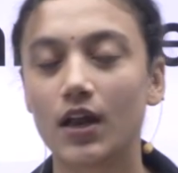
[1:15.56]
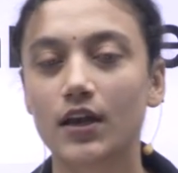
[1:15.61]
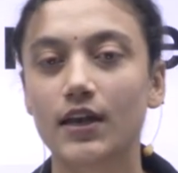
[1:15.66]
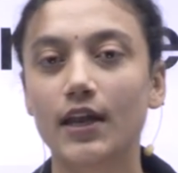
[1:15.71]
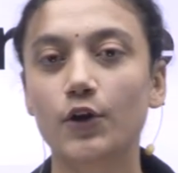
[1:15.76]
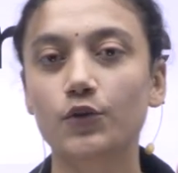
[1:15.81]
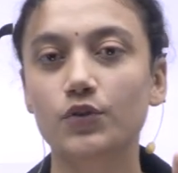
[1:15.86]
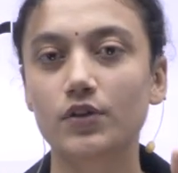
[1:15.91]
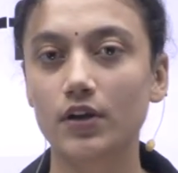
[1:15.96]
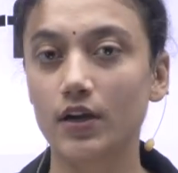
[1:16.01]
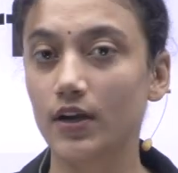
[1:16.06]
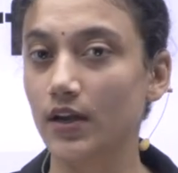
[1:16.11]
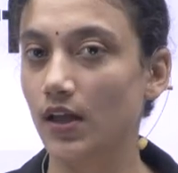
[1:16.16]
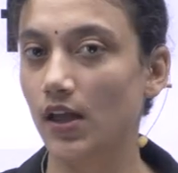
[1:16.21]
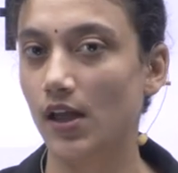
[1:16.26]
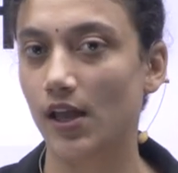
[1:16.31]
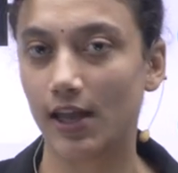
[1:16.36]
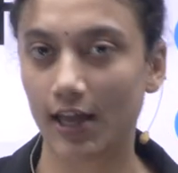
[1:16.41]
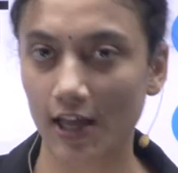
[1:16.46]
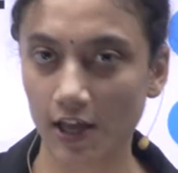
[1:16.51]
Now third,
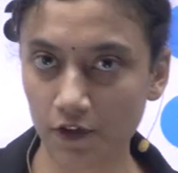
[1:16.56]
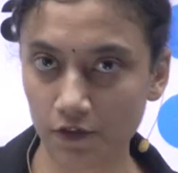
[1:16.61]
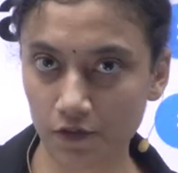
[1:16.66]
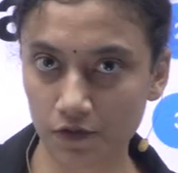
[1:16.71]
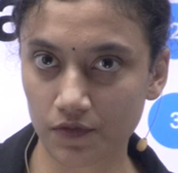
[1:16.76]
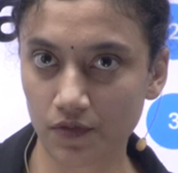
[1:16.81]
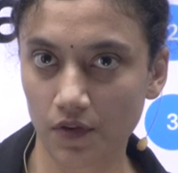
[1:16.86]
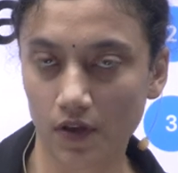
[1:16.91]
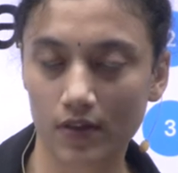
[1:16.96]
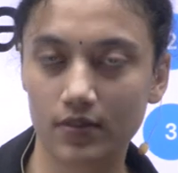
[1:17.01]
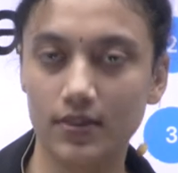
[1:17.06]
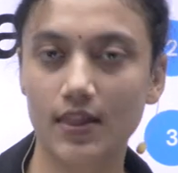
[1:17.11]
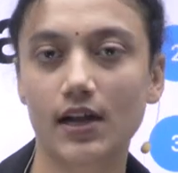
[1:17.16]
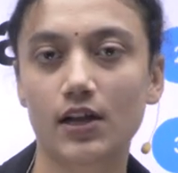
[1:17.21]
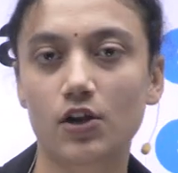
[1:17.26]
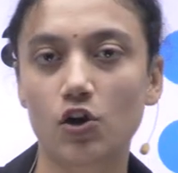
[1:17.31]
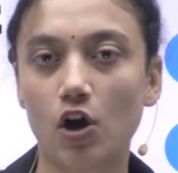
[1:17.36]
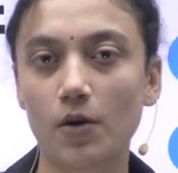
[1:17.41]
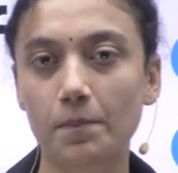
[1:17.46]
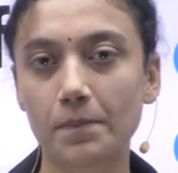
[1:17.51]
if
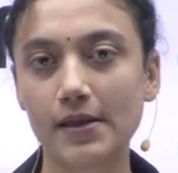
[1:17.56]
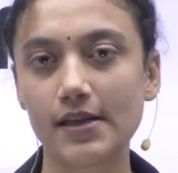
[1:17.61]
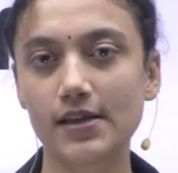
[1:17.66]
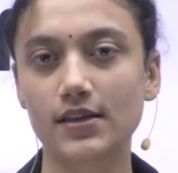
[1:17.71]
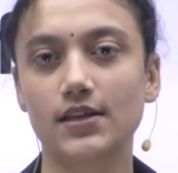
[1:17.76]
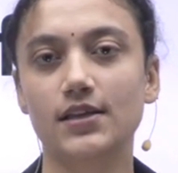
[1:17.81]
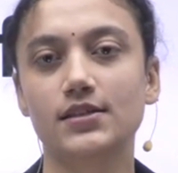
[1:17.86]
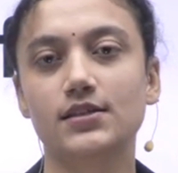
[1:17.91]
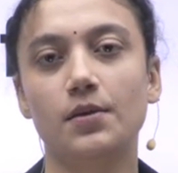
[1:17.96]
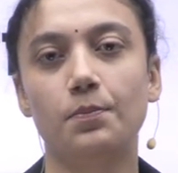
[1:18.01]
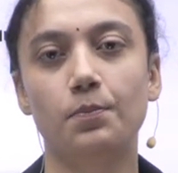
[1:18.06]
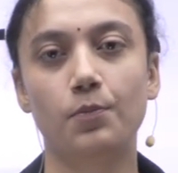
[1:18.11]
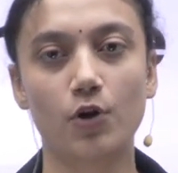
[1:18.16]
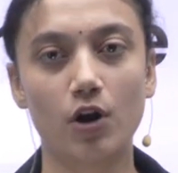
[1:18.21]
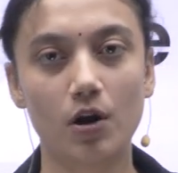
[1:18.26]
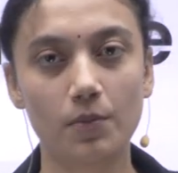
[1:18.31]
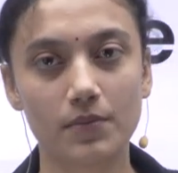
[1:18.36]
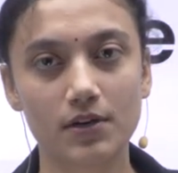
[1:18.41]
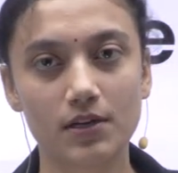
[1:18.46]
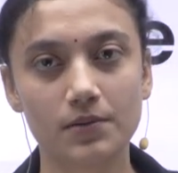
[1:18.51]
that topic is a
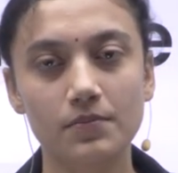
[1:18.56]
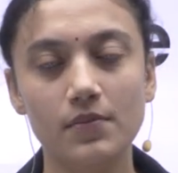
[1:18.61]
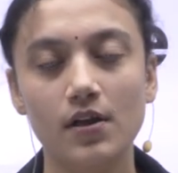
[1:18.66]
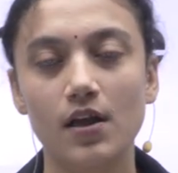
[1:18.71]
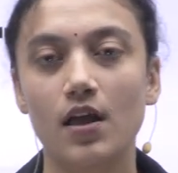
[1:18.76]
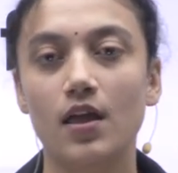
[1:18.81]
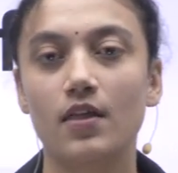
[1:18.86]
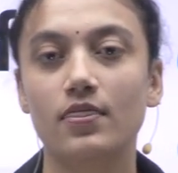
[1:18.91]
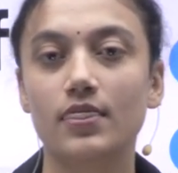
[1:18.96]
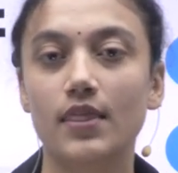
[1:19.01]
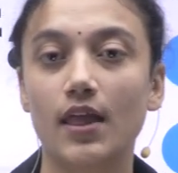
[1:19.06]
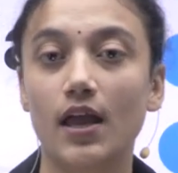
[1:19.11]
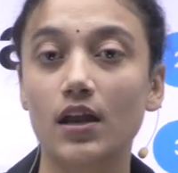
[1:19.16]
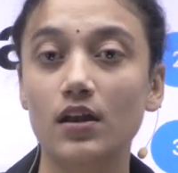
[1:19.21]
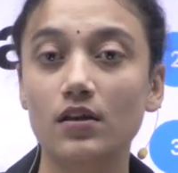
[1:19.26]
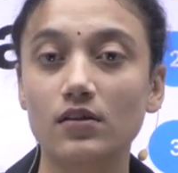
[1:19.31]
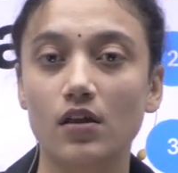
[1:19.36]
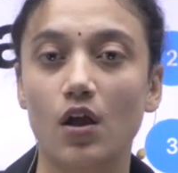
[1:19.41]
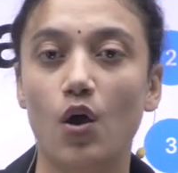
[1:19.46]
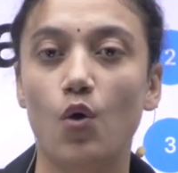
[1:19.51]
problem,
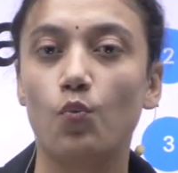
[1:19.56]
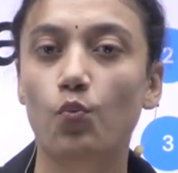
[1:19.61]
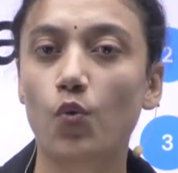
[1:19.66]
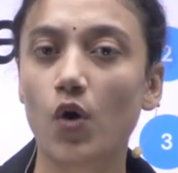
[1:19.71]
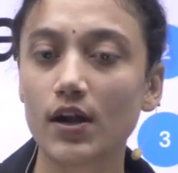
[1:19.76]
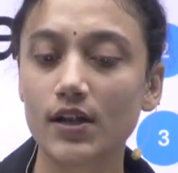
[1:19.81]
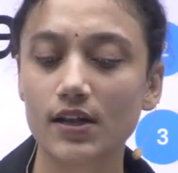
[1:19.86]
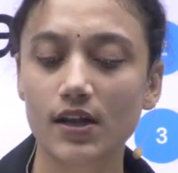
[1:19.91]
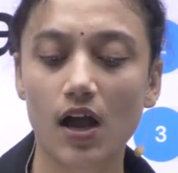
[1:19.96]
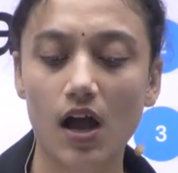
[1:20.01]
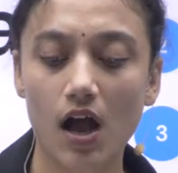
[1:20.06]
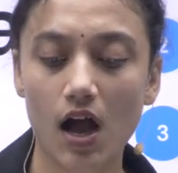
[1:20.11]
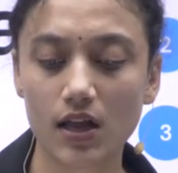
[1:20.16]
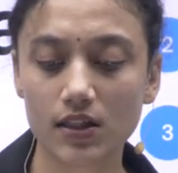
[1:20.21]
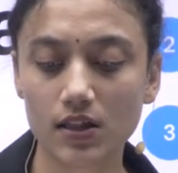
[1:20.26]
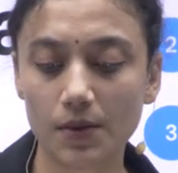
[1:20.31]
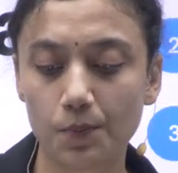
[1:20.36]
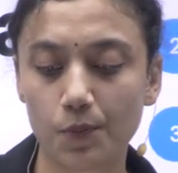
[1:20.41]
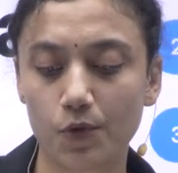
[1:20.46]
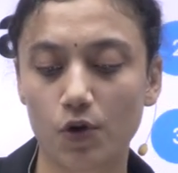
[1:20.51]
then what are
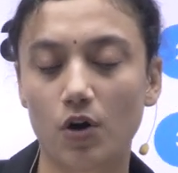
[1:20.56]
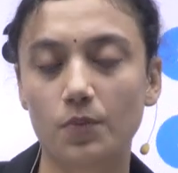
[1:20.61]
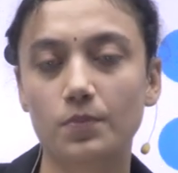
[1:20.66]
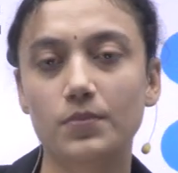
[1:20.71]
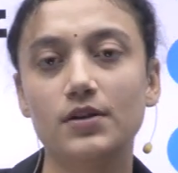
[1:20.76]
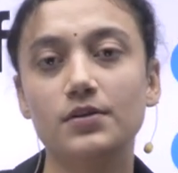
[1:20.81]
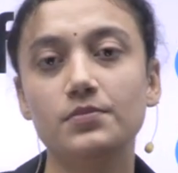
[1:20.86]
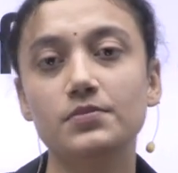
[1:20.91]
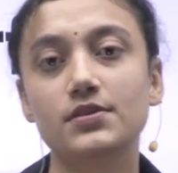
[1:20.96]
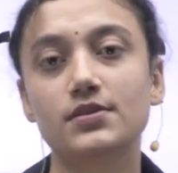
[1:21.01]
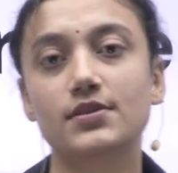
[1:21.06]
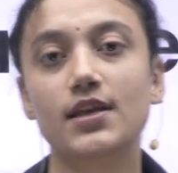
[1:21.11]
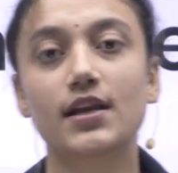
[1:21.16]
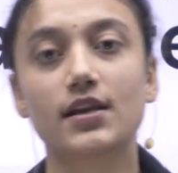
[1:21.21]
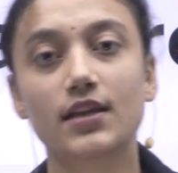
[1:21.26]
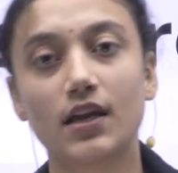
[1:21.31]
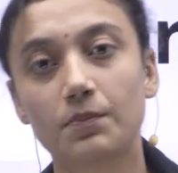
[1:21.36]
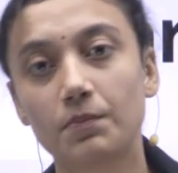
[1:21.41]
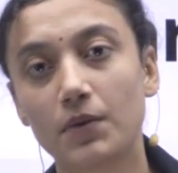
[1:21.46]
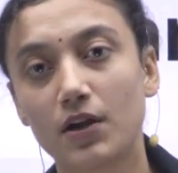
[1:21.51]
the problems
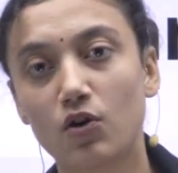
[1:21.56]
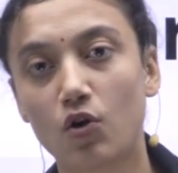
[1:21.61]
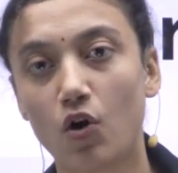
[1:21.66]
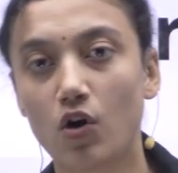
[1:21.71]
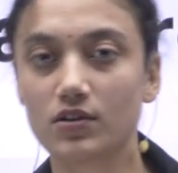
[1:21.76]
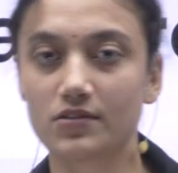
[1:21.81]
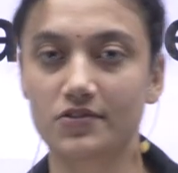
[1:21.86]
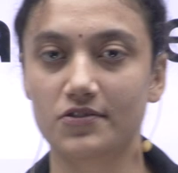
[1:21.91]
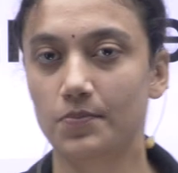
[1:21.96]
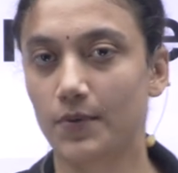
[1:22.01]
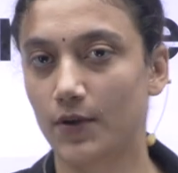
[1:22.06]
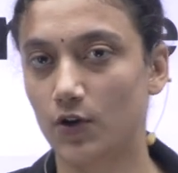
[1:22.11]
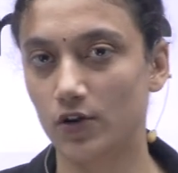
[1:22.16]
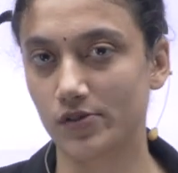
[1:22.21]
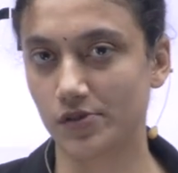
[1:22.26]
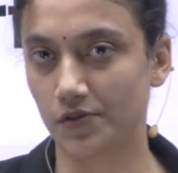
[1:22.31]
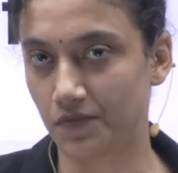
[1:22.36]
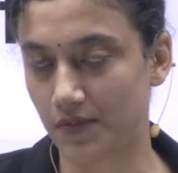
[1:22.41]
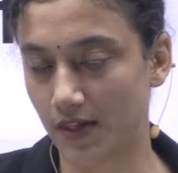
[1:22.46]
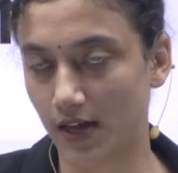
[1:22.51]
that can be caused
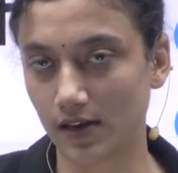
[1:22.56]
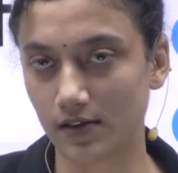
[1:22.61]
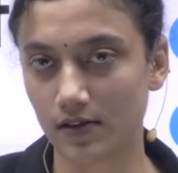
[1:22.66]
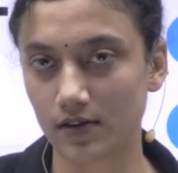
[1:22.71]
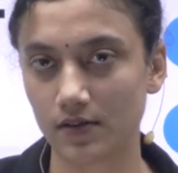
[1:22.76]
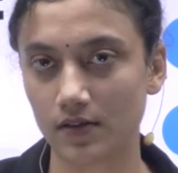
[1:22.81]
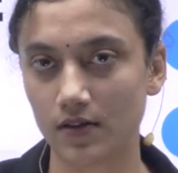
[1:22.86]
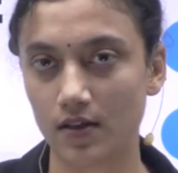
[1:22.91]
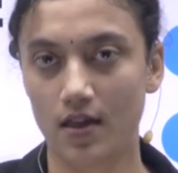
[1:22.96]
because of that.